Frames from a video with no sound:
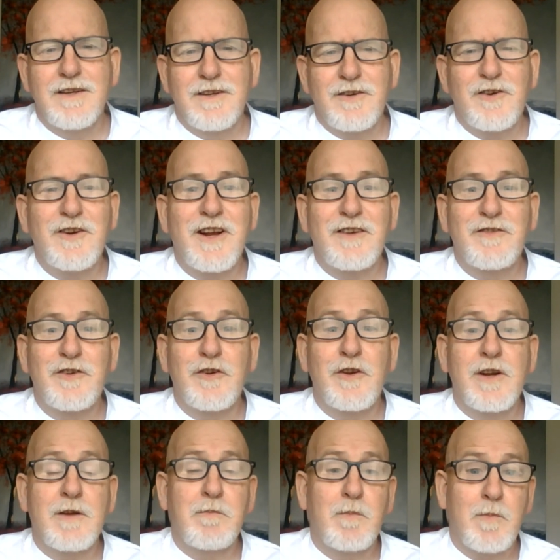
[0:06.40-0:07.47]
Good afternoon.
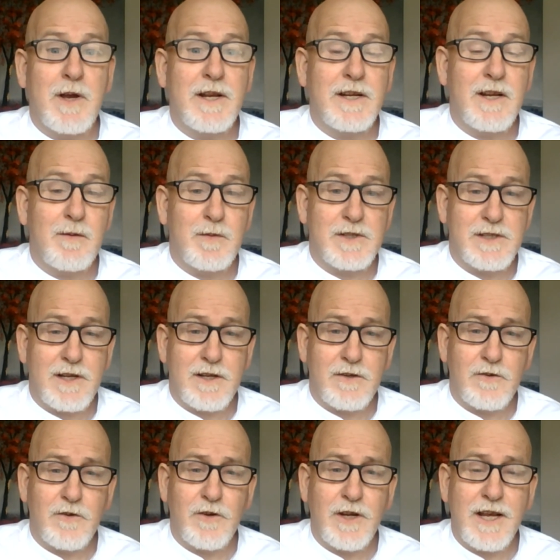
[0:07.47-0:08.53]
My name is
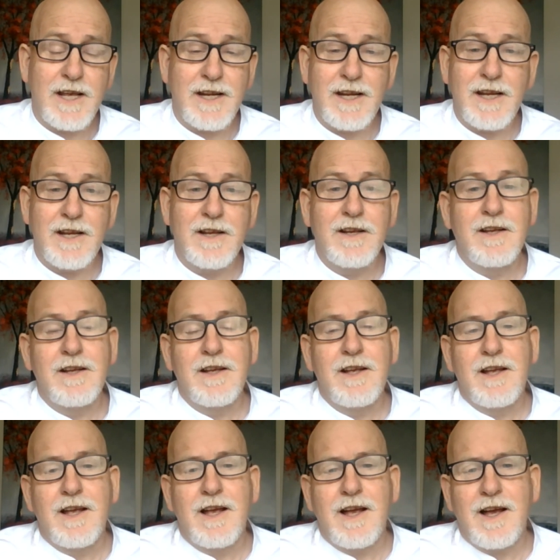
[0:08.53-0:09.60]
Andrew Kenny,
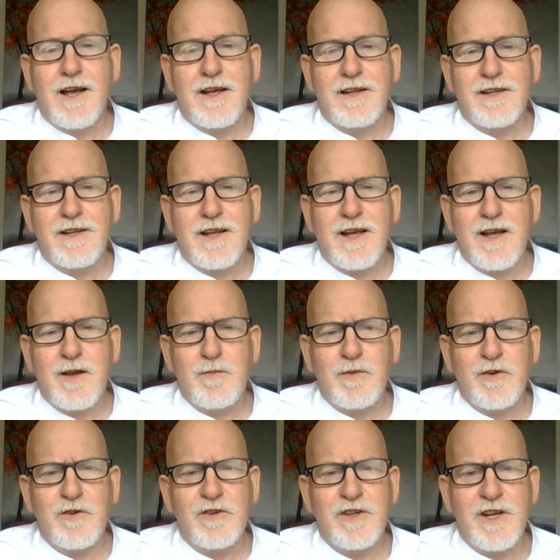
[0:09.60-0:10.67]
and I'm
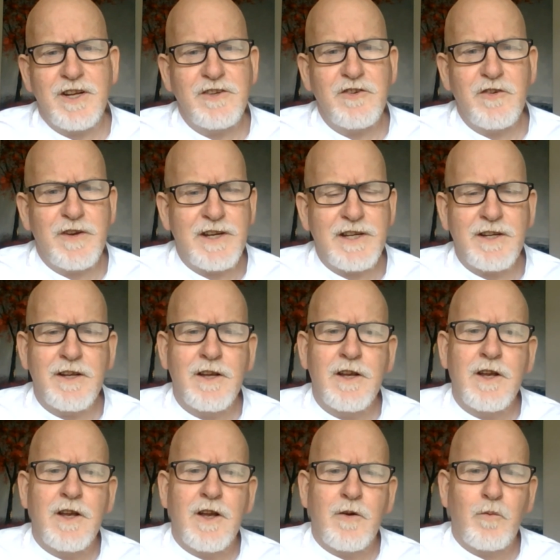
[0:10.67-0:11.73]
continuing
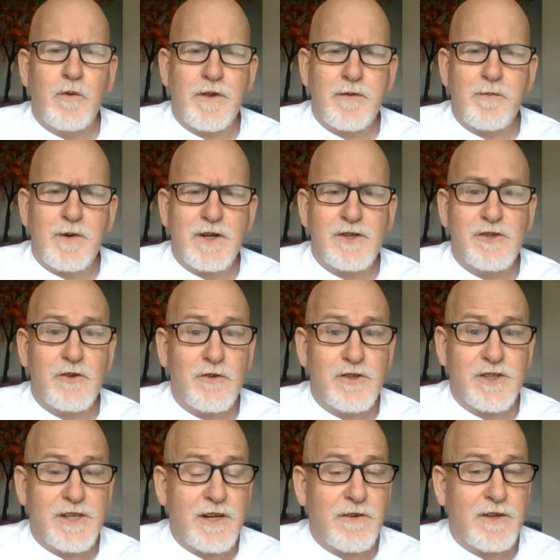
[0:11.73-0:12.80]
with my short
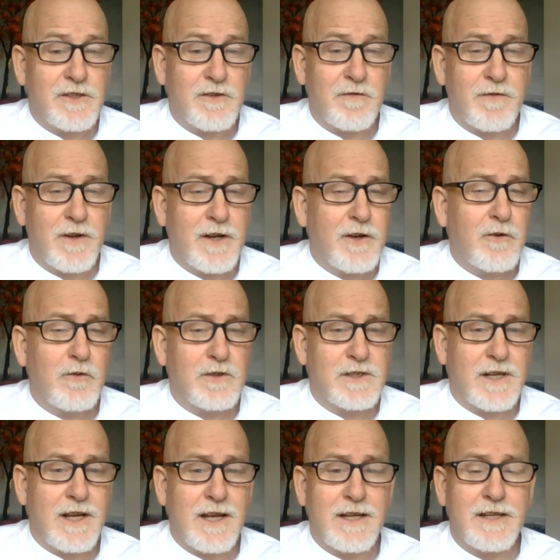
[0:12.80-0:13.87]
series of videos
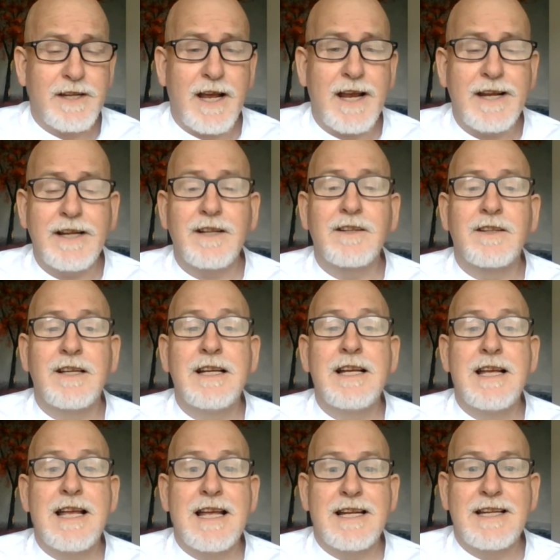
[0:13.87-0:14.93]
entitled
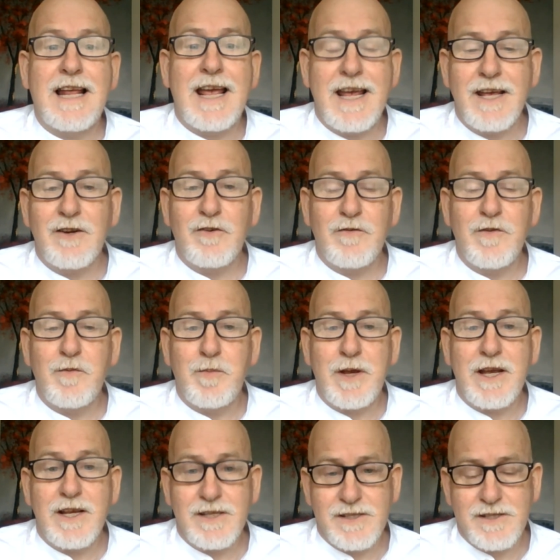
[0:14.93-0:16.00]
10 of the
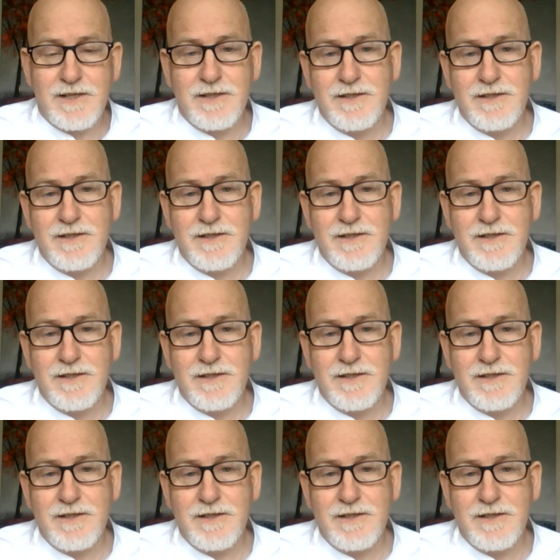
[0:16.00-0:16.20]
Best.